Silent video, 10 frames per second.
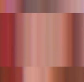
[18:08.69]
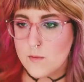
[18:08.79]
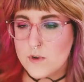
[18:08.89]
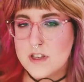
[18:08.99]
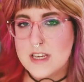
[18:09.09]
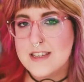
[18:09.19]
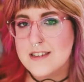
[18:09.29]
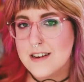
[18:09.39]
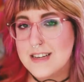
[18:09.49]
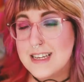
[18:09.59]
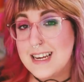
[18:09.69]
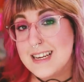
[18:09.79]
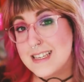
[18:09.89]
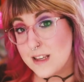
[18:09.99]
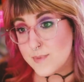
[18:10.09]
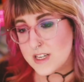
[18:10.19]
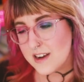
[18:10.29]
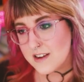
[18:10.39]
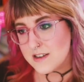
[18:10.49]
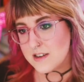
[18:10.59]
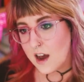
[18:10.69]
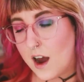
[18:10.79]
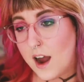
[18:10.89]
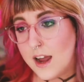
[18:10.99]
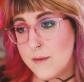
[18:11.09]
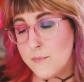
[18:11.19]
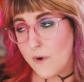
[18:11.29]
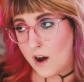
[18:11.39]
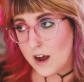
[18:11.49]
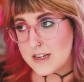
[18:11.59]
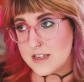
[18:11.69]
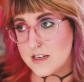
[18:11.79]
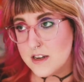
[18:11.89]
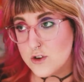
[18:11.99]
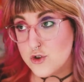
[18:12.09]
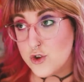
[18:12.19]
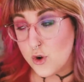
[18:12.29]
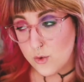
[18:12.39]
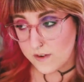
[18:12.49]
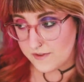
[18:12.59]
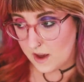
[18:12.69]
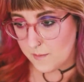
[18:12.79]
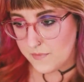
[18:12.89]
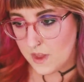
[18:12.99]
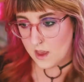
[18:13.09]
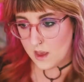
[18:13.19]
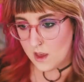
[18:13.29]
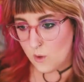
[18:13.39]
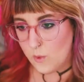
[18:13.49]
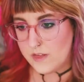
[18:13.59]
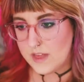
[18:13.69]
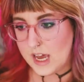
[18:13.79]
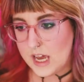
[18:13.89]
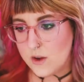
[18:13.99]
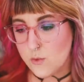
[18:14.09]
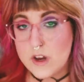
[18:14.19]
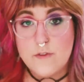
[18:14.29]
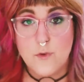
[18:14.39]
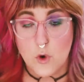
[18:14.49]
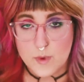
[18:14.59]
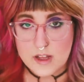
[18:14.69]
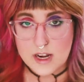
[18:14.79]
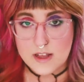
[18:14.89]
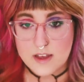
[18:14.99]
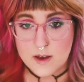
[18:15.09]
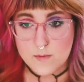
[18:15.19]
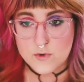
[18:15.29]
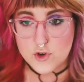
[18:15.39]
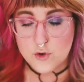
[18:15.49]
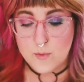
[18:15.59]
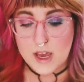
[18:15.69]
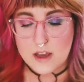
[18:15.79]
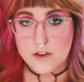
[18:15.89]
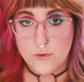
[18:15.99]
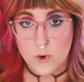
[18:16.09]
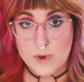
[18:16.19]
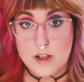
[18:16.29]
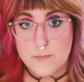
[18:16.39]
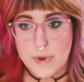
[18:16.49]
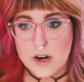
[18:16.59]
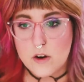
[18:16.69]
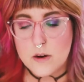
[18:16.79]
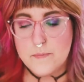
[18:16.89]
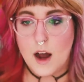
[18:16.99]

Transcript: um, was the Studded Kiss lipsticks. I bought two of them when they reformulated them to make the formula better.